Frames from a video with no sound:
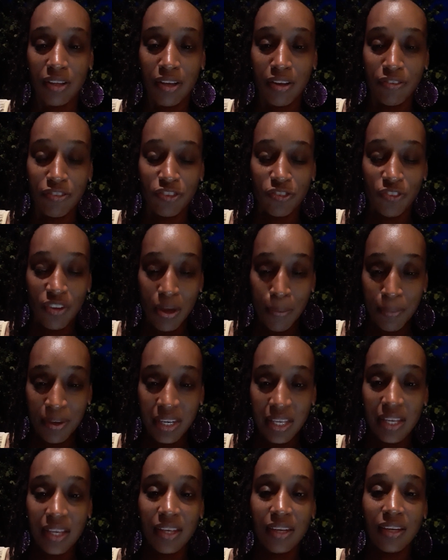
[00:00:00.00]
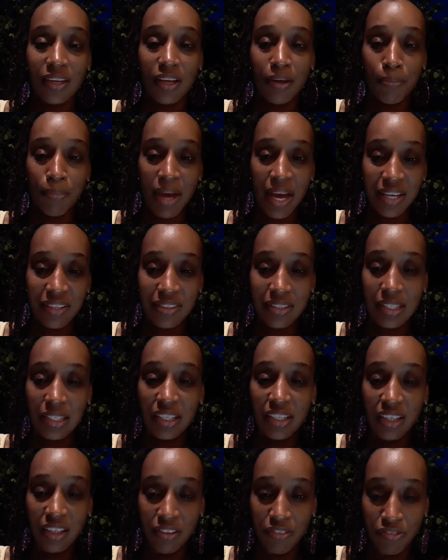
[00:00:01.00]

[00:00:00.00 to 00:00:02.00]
of feminine, a masculine and a